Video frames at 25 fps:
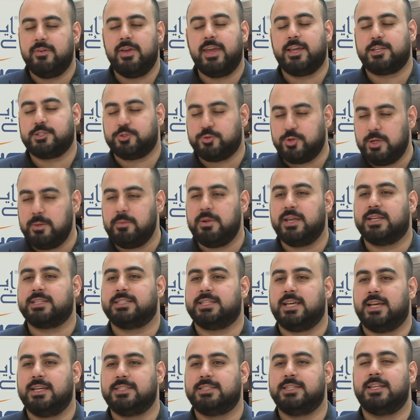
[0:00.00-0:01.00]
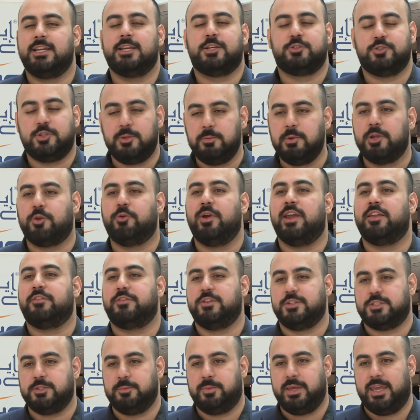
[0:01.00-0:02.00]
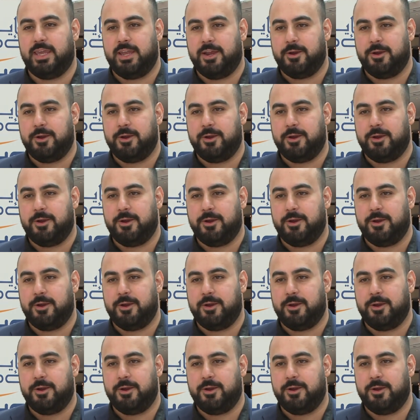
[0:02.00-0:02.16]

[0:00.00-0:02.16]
extremely excited and extremely grateful to be